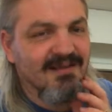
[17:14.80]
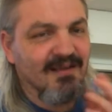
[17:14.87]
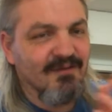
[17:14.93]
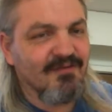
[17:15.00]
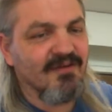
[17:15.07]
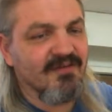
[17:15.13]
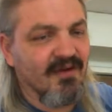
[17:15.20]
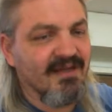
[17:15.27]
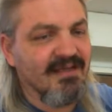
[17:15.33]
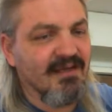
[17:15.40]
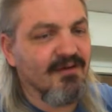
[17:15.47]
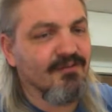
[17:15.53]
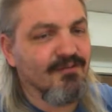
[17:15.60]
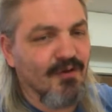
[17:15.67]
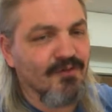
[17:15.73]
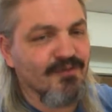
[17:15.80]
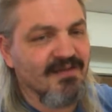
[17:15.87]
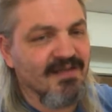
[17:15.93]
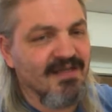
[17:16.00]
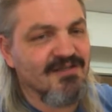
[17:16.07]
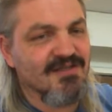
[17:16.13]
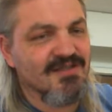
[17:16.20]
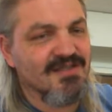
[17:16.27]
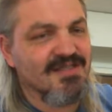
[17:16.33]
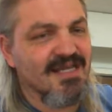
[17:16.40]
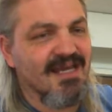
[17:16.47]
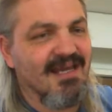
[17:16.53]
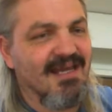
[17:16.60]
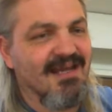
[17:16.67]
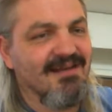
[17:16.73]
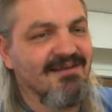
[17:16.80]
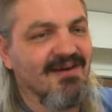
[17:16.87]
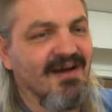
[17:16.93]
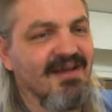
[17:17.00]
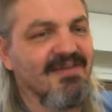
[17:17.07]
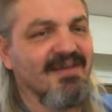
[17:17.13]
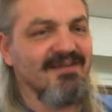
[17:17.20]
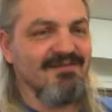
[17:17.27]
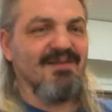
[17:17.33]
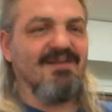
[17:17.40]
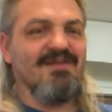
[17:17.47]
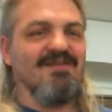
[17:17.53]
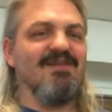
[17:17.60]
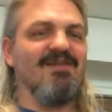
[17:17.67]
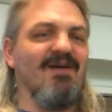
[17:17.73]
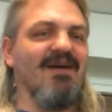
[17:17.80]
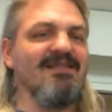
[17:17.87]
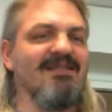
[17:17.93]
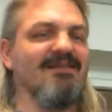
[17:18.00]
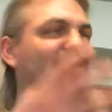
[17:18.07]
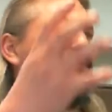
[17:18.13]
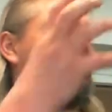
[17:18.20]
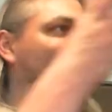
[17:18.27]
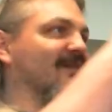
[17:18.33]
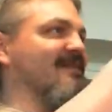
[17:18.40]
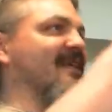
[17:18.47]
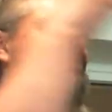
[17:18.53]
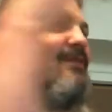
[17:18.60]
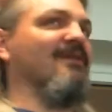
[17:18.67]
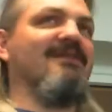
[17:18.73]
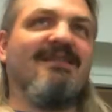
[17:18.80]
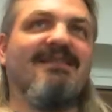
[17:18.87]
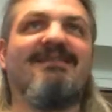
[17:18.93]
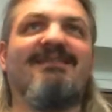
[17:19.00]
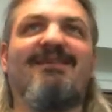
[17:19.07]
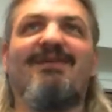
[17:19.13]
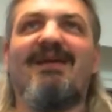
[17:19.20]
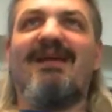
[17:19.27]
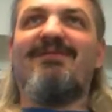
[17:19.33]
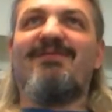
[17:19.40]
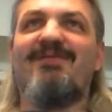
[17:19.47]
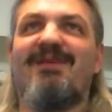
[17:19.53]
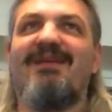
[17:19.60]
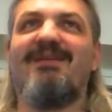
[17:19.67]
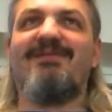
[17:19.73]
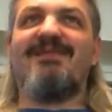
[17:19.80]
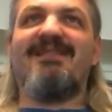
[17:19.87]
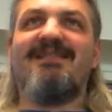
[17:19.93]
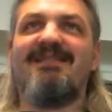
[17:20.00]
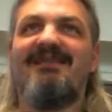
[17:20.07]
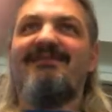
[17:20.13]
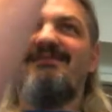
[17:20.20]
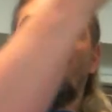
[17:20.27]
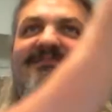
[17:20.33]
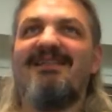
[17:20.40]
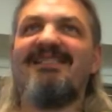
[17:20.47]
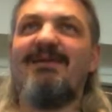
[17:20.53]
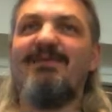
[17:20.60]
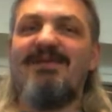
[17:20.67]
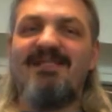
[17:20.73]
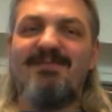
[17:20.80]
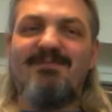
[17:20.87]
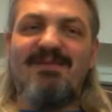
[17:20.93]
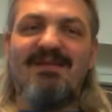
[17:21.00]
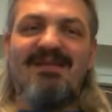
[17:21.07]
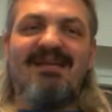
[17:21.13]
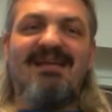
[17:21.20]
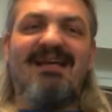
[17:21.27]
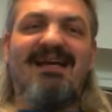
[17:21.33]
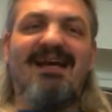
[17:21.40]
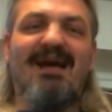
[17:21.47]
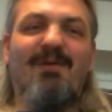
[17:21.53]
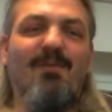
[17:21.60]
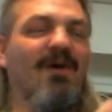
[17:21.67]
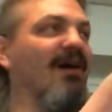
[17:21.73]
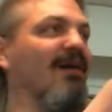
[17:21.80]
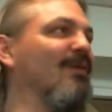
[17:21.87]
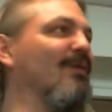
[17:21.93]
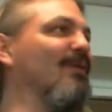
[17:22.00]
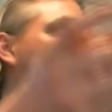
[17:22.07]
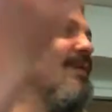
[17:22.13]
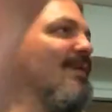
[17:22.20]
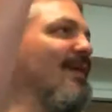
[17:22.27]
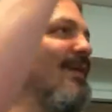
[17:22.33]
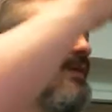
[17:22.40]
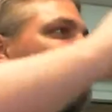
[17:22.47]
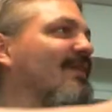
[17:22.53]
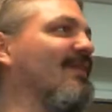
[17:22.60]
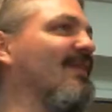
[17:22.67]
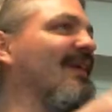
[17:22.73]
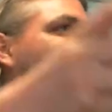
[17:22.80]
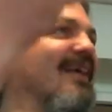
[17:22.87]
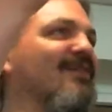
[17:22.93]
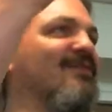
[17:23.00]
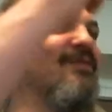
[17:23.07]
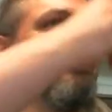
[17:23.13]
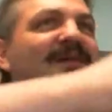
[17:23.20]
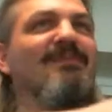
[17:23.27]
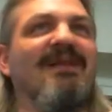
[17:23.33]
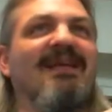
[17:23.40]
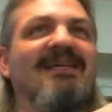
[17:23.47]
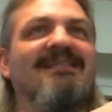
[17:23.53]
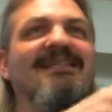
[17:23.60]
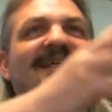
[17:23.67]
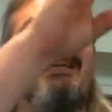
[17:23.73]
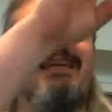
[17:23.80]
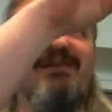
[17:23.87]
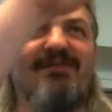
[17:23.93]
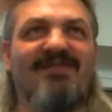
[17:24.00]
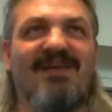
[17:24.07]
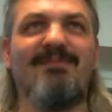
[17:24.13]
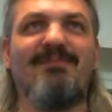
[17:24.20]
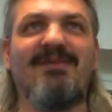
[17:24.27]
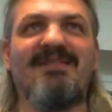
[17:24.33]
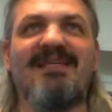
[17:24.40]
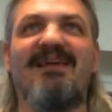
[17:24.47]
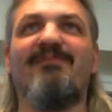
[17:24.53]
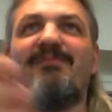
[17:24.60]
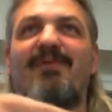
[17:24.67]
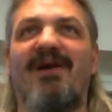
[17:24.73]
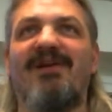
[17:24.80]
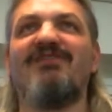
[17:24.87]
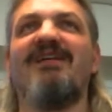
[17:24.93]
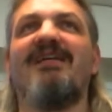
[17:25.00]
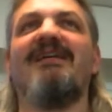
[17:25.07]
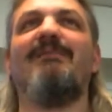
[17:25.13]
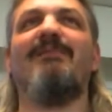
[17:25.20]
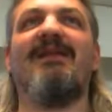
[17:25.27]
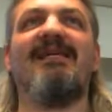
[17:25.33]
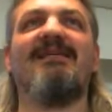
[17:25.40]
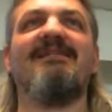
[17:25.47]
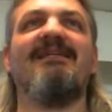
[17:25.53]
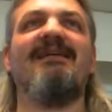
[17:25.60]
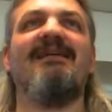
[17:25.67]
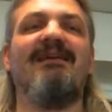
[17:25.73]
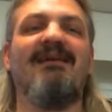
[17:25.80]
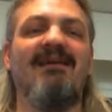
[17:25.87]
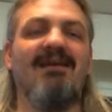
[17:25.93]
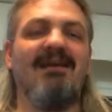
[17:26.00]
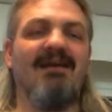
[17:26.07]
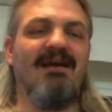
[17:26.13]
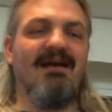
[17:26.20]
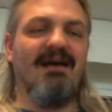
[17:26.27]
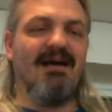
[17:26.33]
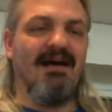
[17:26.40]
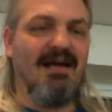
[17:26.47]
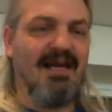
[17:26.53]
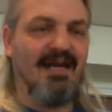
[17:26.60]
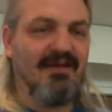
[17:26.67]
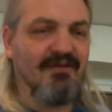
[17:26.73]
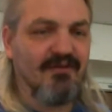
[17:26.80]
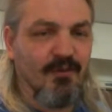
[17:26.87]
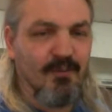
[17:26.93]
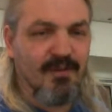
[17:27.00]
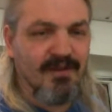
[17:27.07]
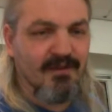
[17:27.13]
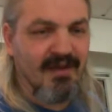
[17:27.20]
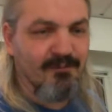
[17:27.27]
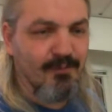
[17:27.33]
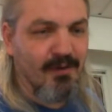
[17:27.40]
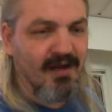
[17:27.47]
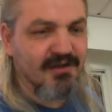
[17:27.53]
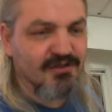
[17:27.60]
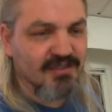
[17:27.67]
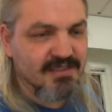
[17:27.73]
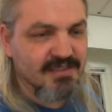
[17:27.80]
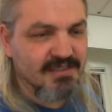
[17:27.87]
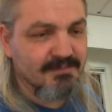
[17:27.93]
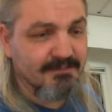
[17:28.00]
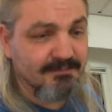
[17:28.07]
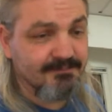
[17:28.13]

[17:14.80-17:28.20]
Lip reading: gives this idea of nodes and edges, and I think this is a nice example of the sequence. You have kind of just a sequence. A while loop, there is an extra complexity. If statements have branching complexity, and so when you have branches,